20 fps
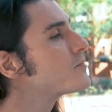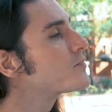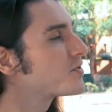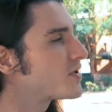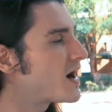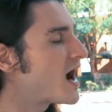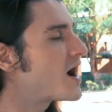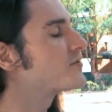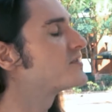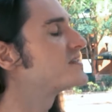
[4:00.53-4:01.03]

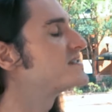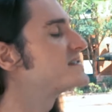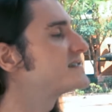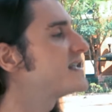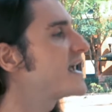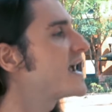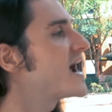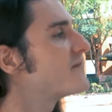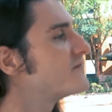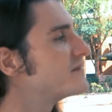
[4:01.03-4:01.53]
proud to
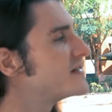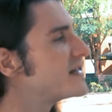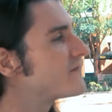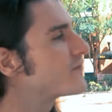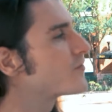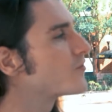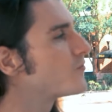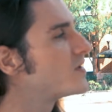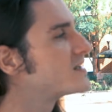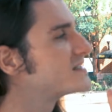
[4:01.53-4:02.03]
say I've
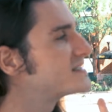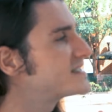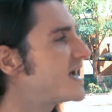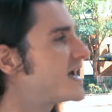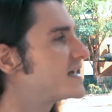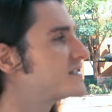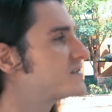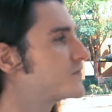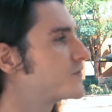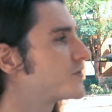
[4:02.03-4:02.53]
never once
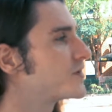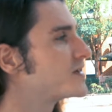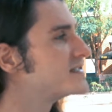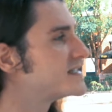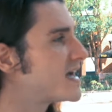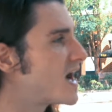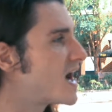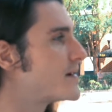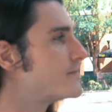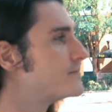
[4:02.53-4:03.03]
asked for a
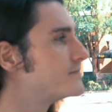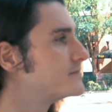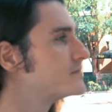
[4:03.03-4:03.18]
dime,